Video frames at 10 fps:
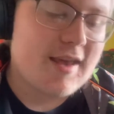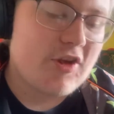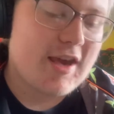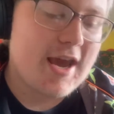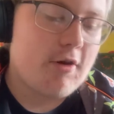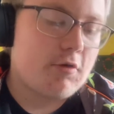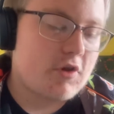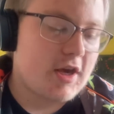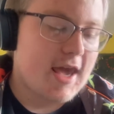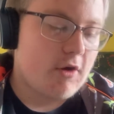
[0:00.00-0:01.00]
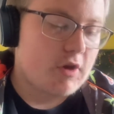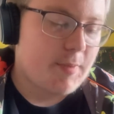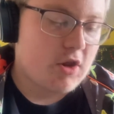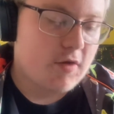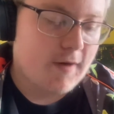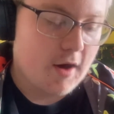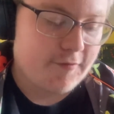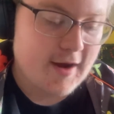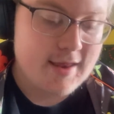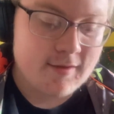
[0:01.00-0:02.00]
killed a bunch of her
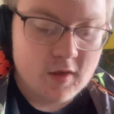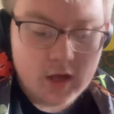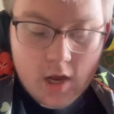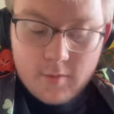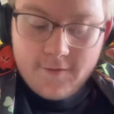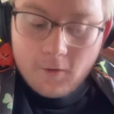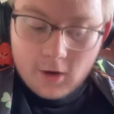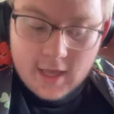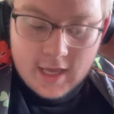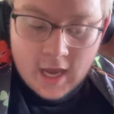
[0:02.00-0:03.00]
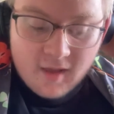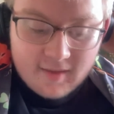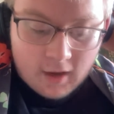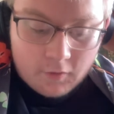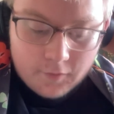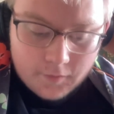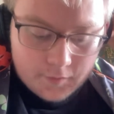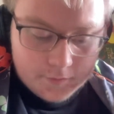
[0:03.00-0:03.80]
friends before killing herself.